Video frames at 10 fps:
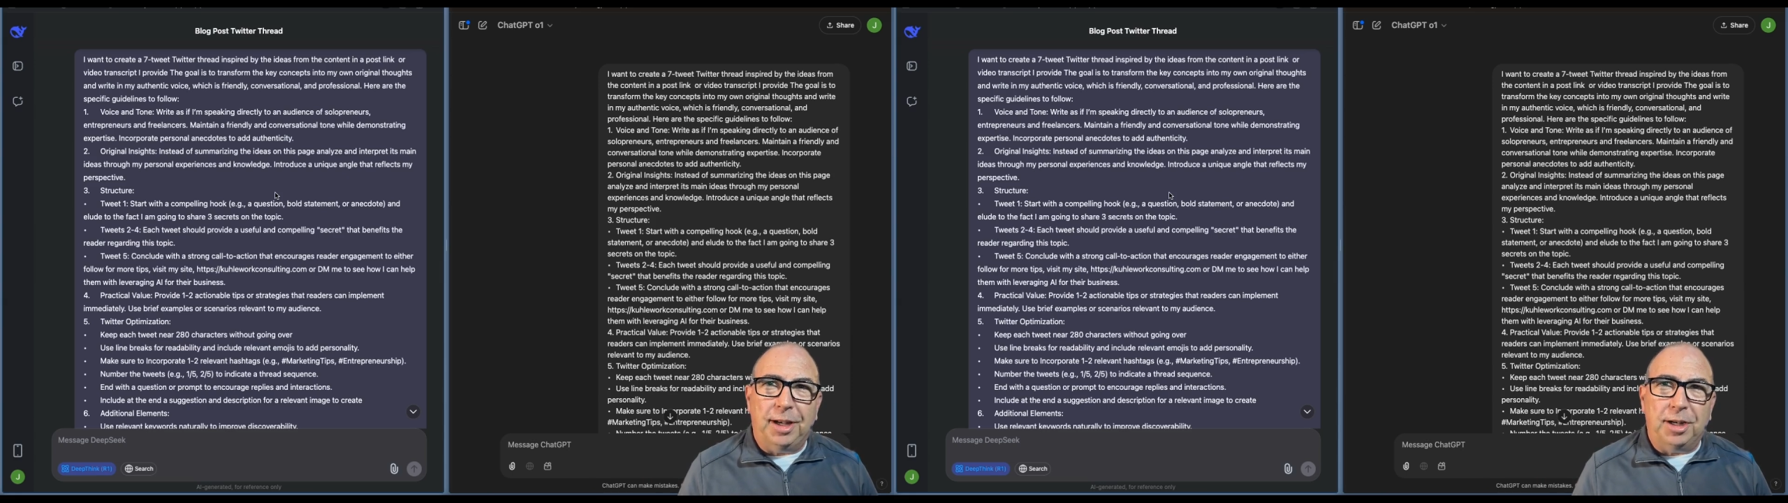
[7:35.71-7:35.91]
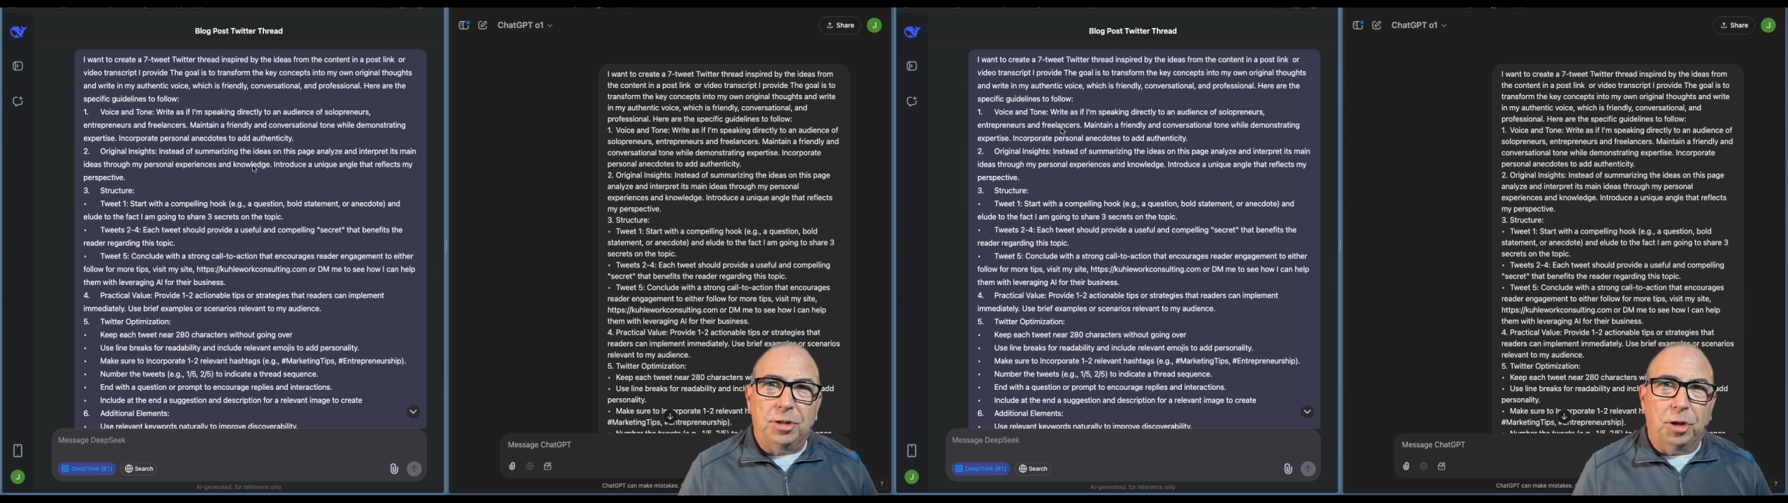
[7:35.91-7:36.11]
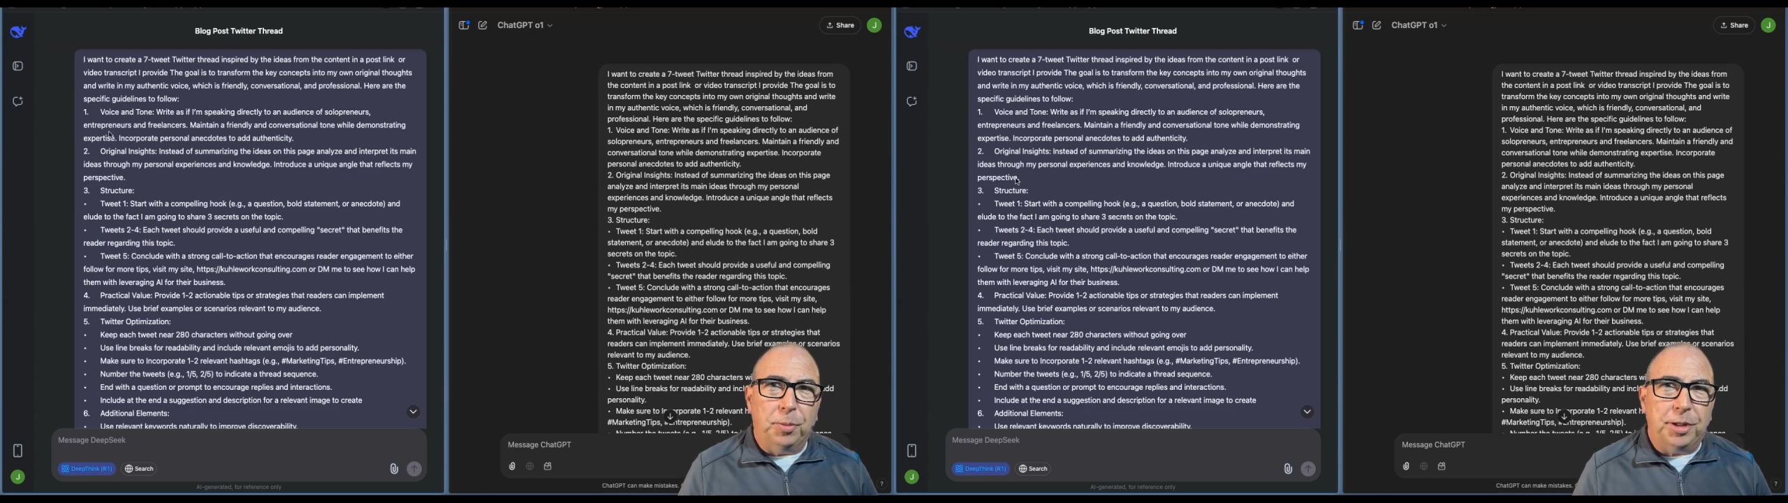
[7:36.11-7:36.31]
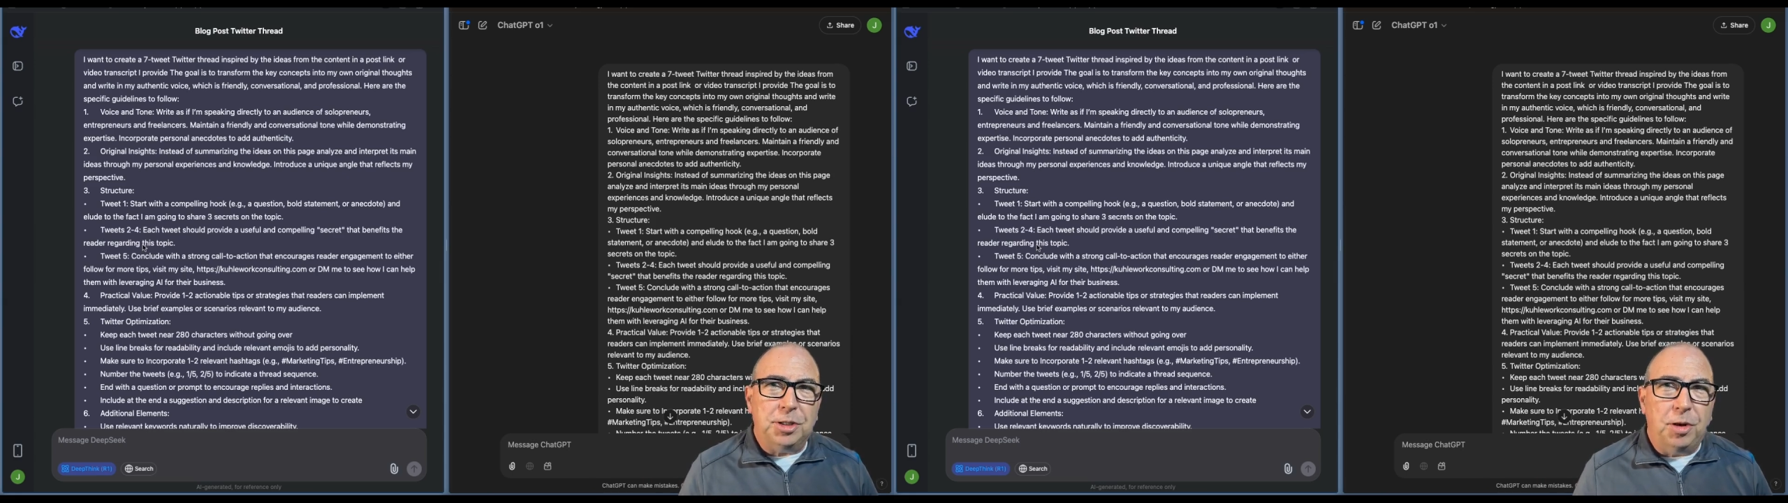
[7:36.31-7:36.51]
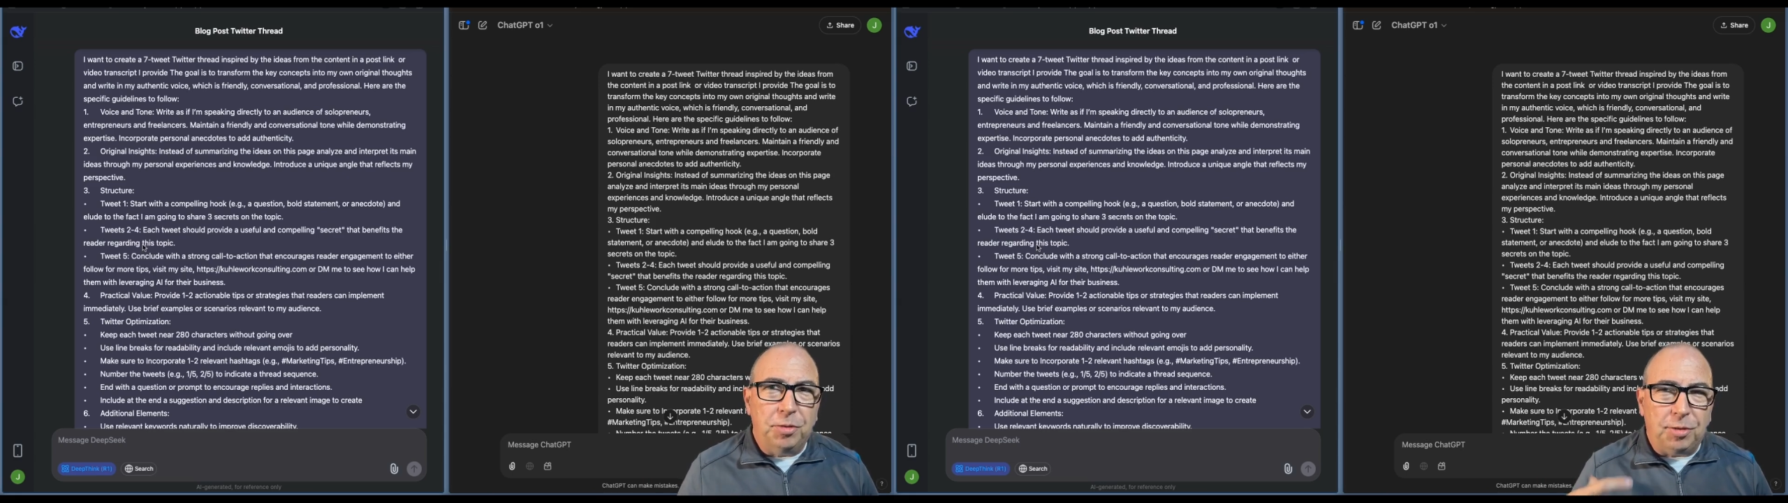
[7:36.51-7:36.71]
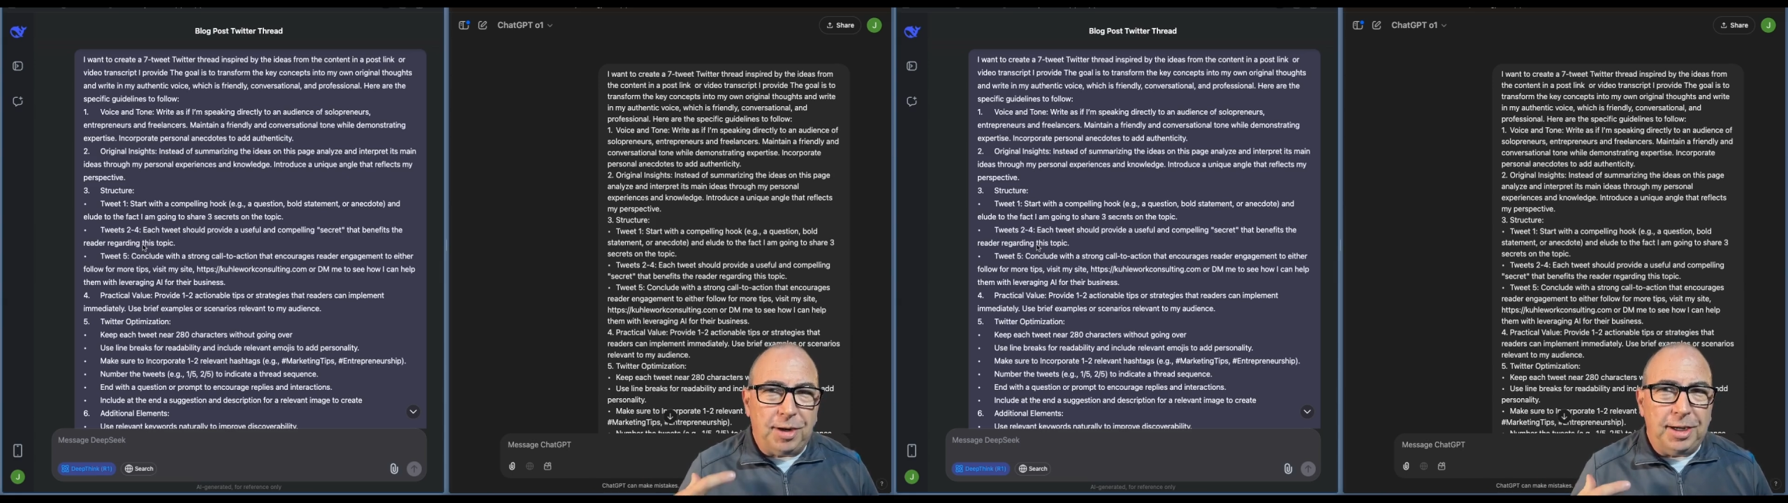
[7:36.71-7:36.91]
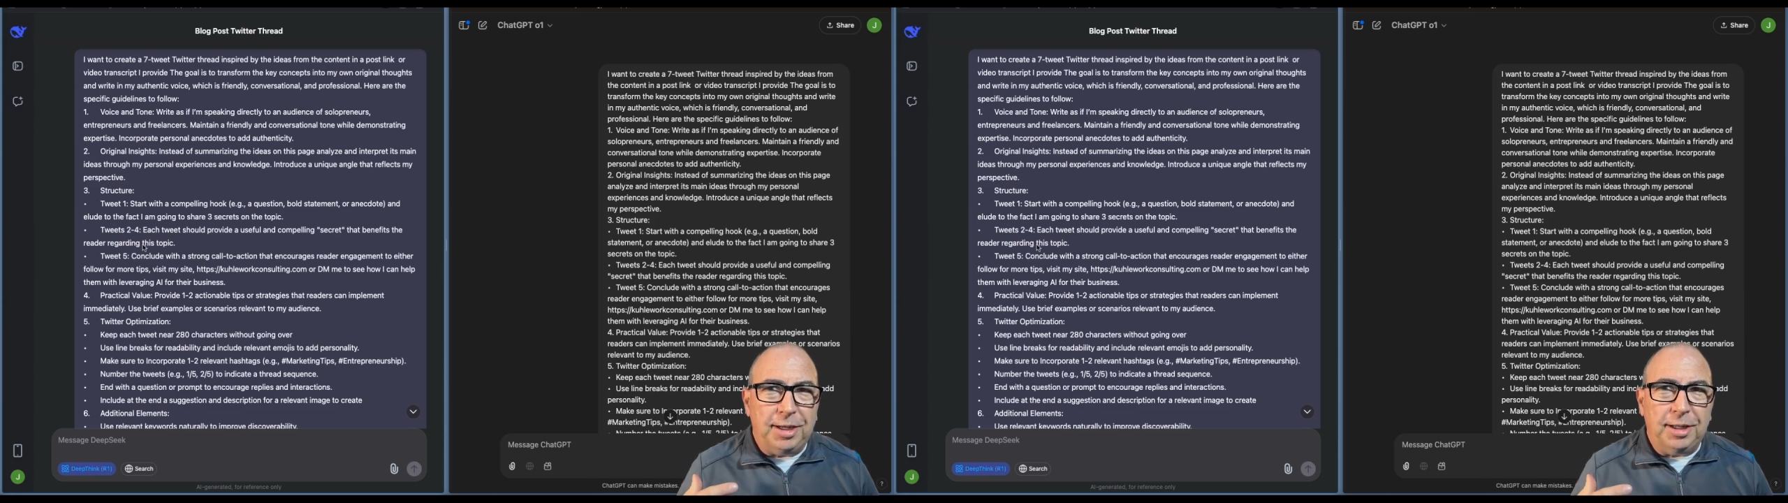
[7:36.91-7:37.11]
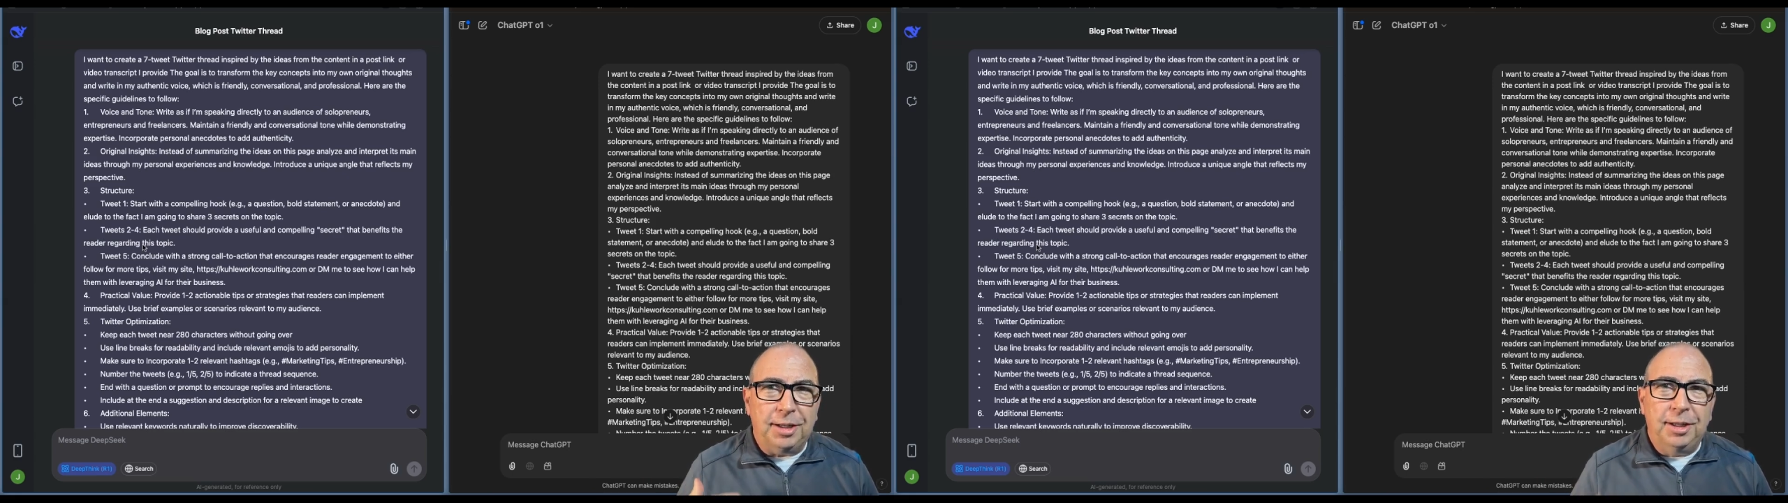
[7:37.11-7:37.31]
I told it what tone to write
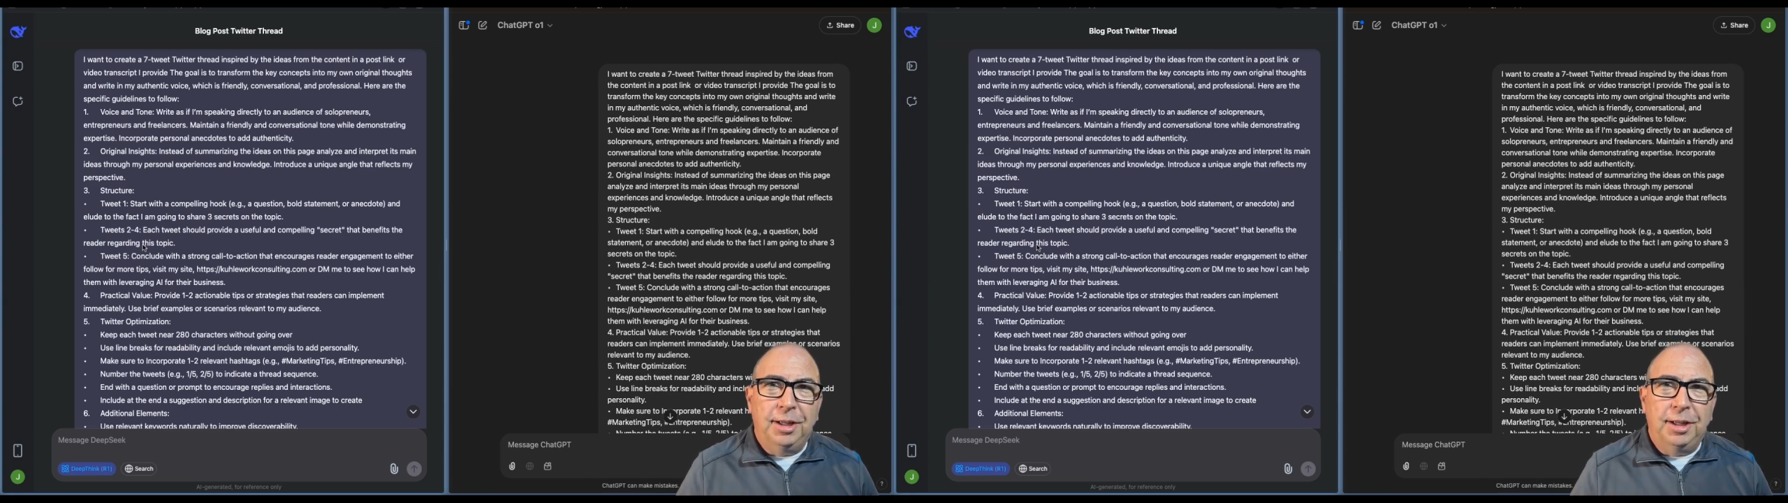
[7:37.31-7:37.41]
in,